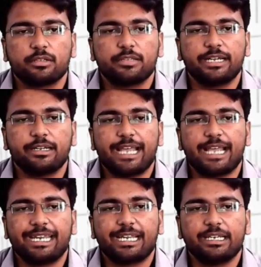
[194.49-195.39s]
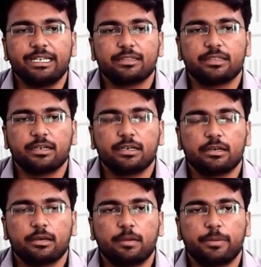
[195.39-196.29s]
then directly
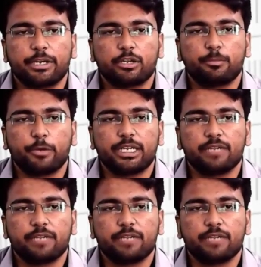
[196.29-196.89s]
the particular pointer